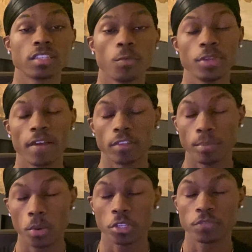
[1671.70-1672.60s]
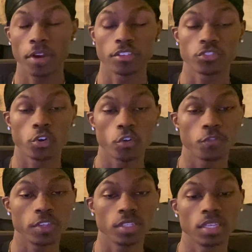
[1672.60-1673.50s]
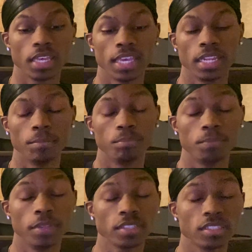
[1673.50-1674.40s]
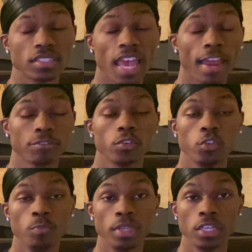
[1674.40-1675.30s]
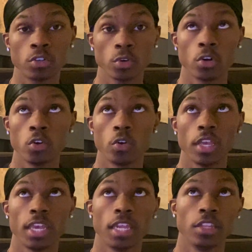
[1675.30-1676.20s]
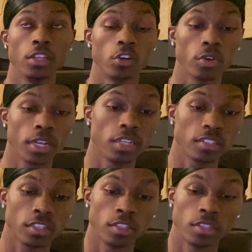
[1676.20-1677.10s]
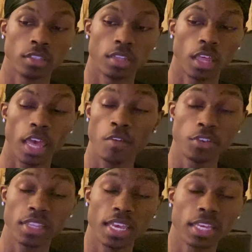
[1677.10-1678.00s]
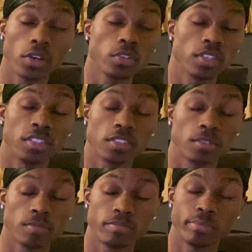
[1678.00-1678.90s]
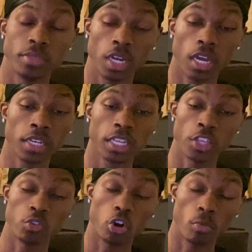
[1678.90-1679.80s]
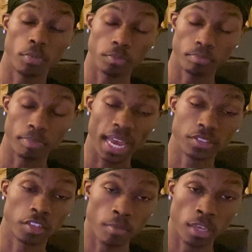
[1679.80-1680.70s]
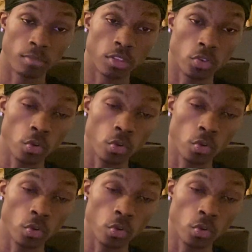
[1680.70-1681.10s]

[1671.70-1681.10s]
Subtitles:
up, we have the bonus fights trophy, and this is after you beat Crow, and the credits and everything else is done, and you go back to the main menu.